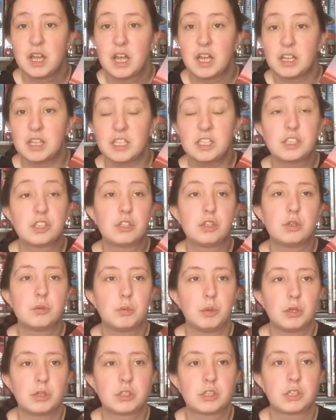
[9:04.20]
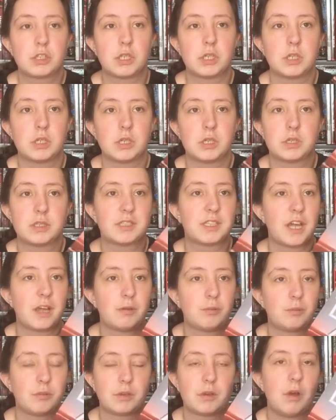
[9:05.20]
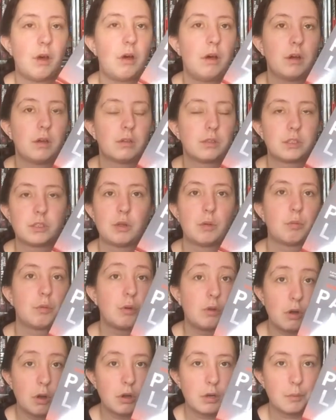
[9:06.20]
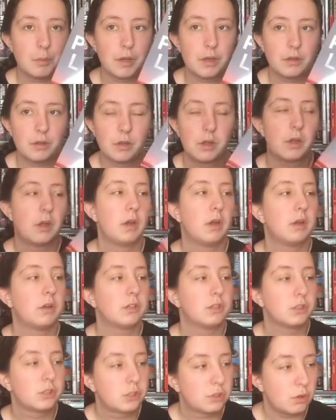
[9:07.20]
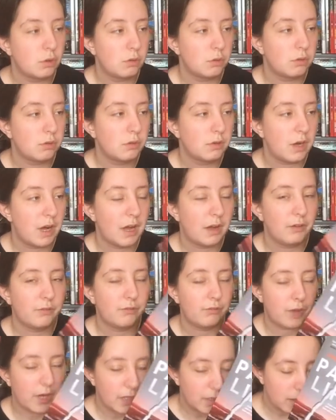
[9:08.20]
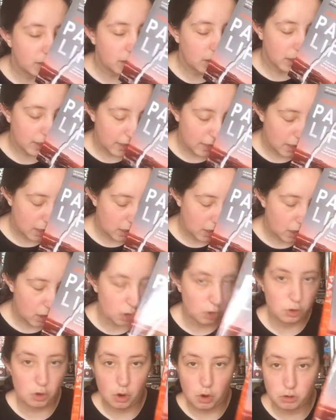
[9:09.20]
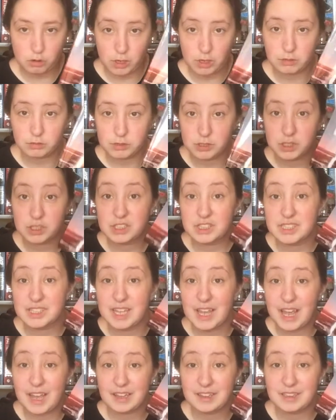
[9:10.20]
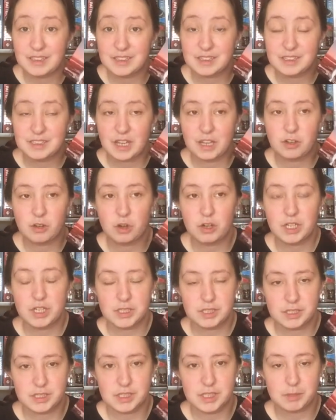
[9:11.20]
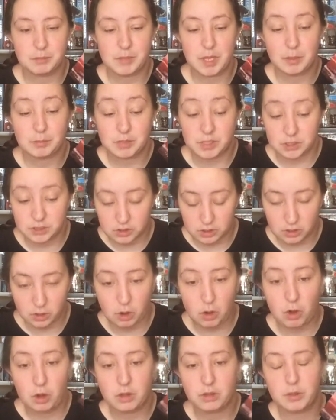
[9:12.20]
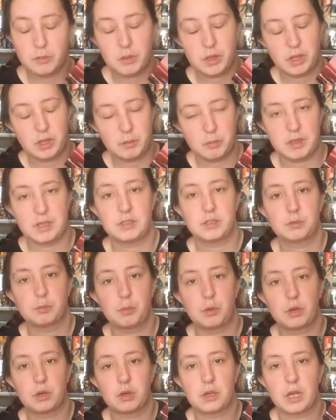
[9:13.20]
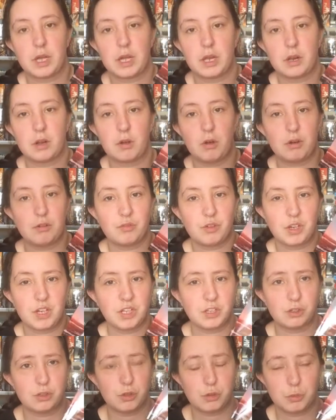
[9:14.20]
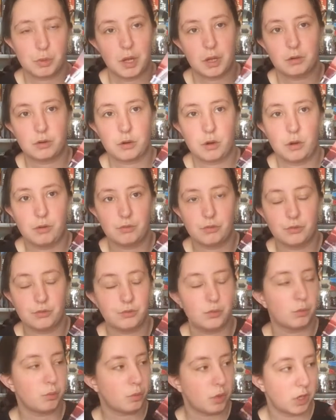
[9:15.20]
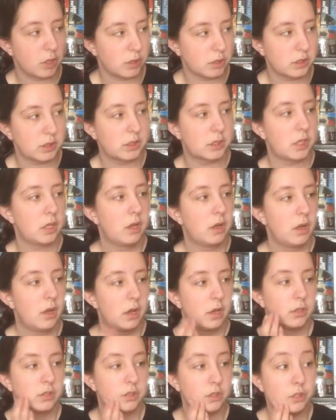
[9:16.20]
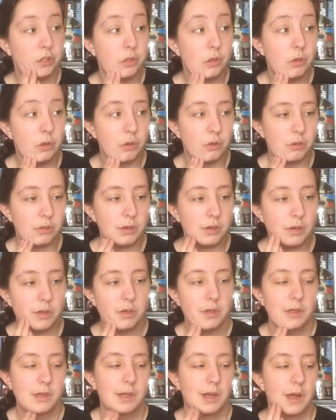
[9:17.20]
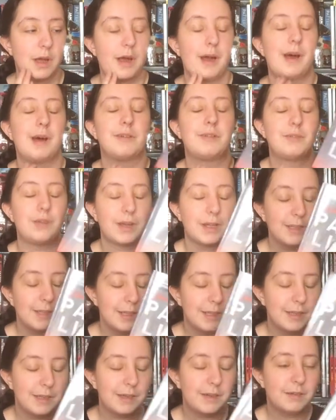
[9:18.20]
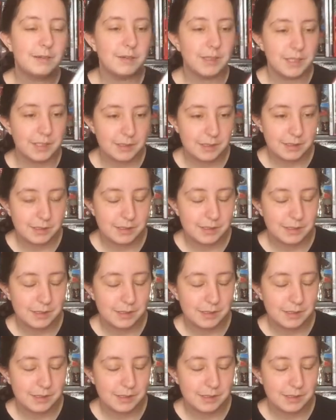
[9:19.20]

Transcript: These 2 books, Steph would not stop going on about. So I finally got around to getting this. I got it at the same time as I got the Billy Beane book, and I got it for like £2 off of the Works. So I'm finally gonna read it.